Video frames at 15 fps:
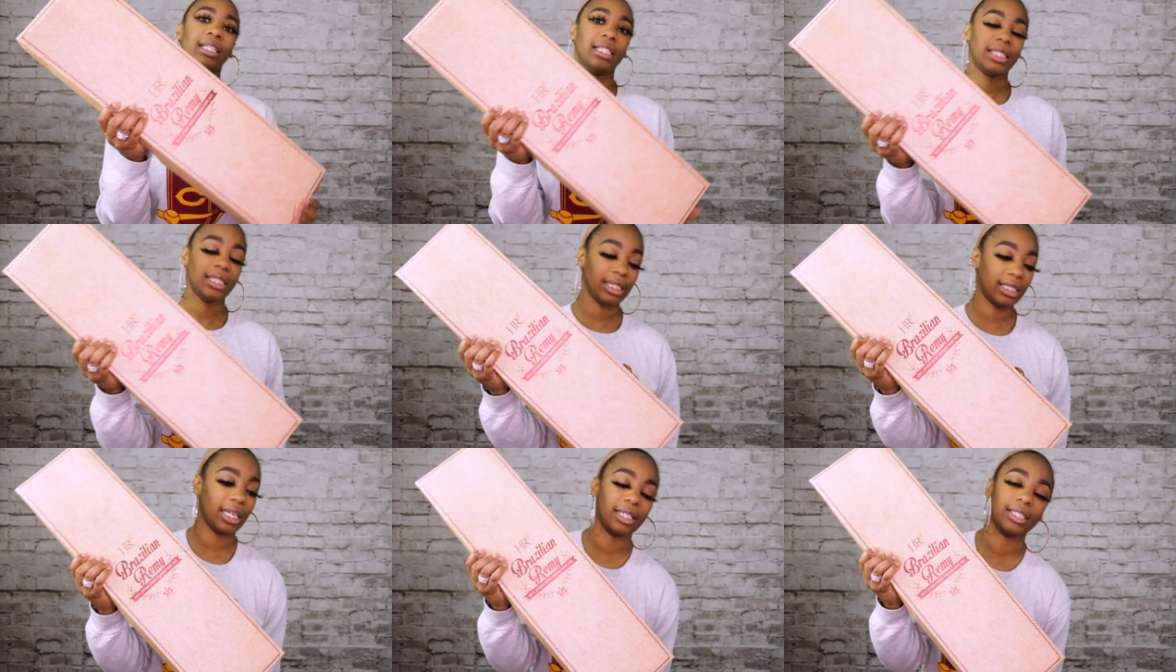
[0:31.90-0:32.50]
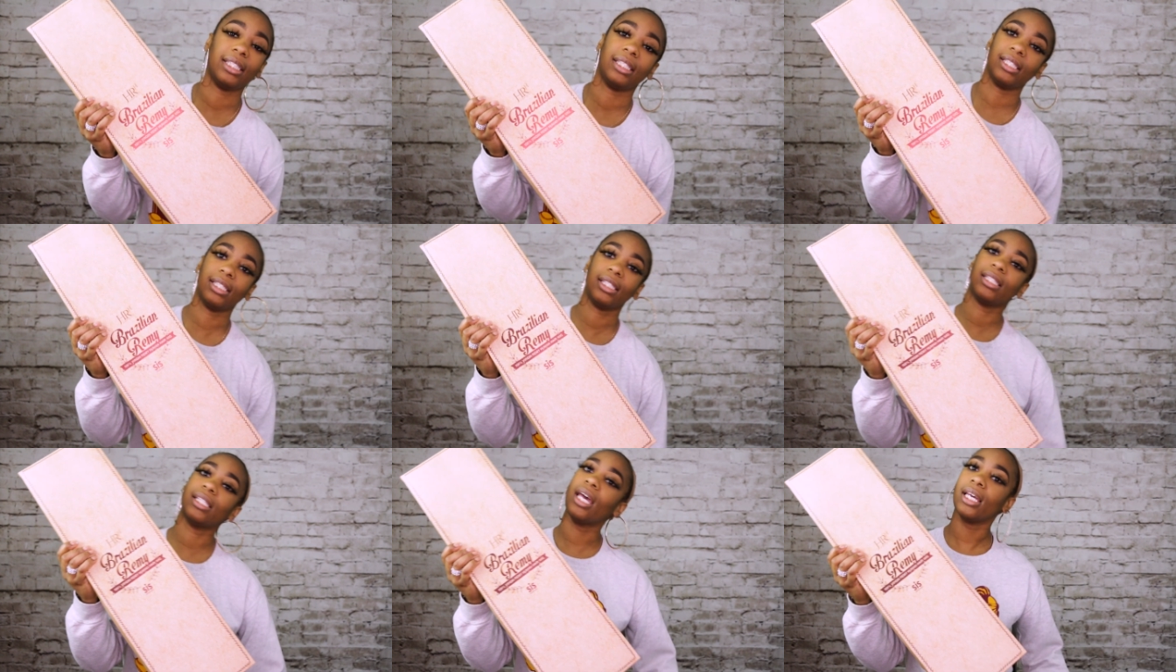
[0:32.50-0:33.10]
This is their
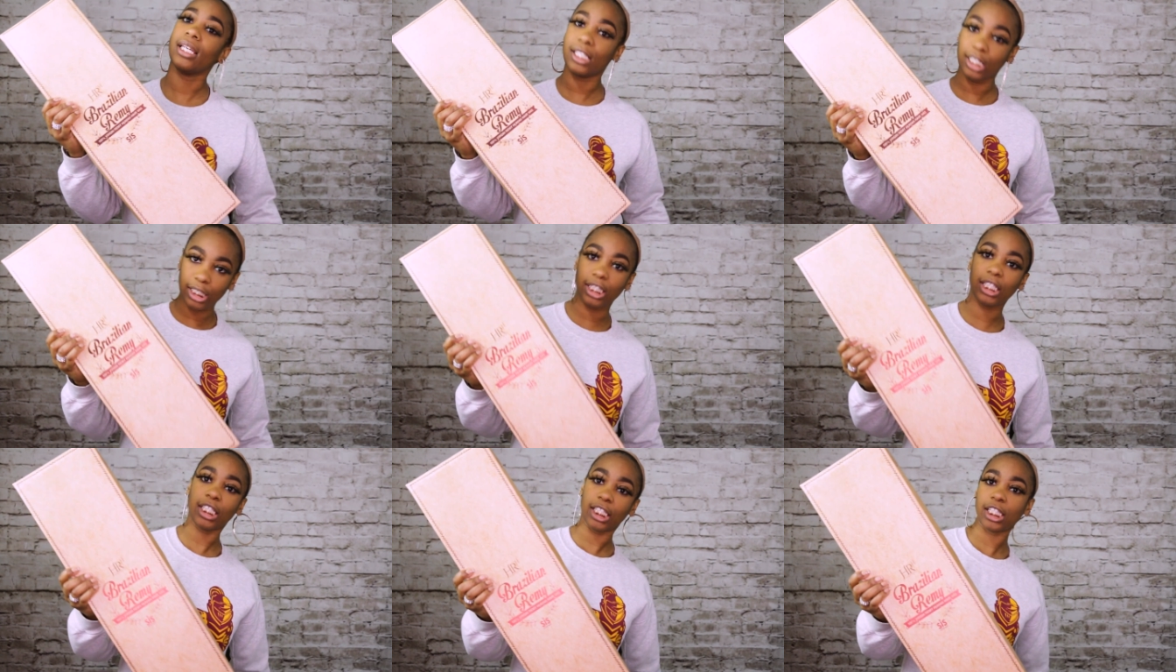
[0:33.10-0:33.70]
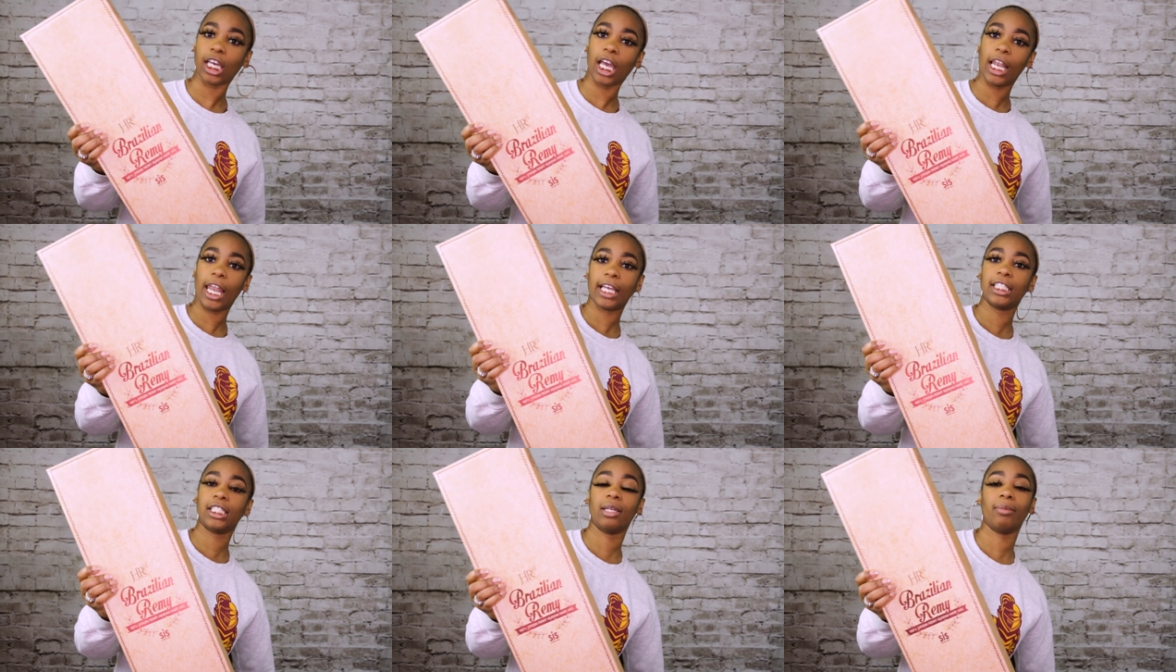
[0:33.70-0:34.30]
sis sister
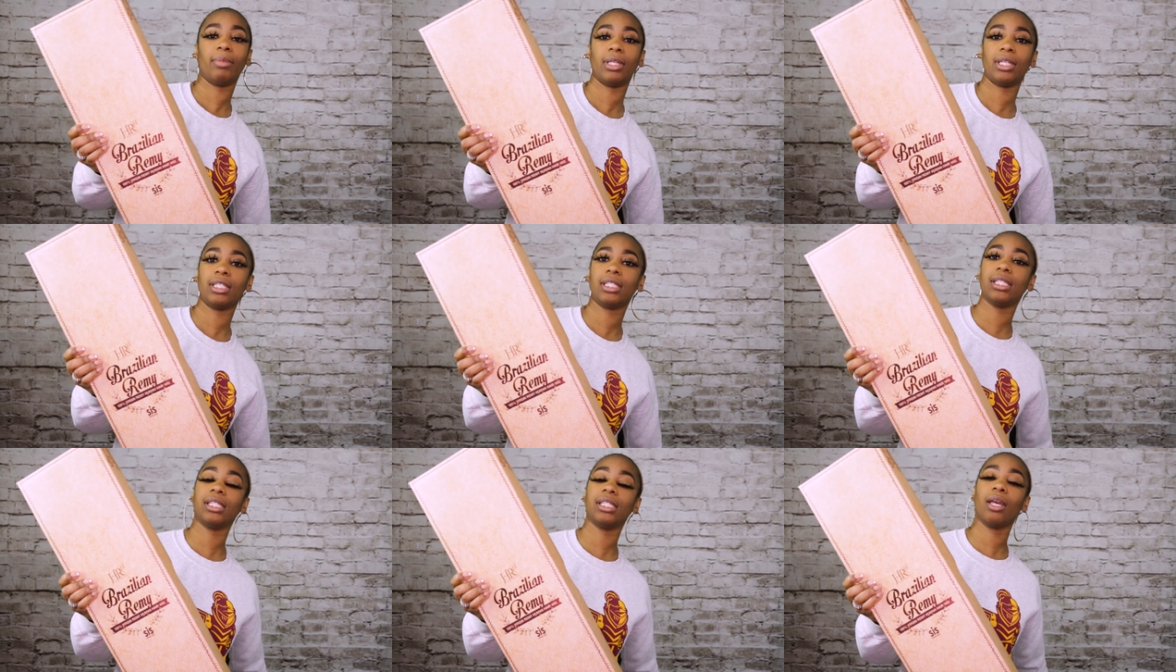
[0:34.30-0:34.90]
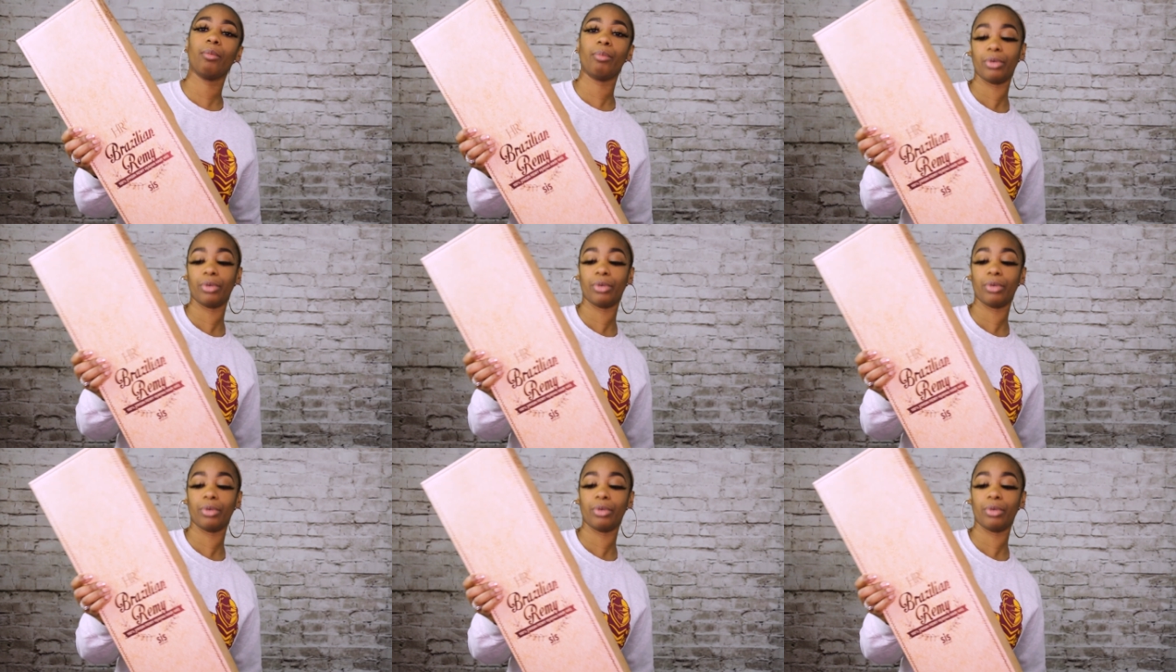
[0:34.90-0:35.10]
collection, but this is their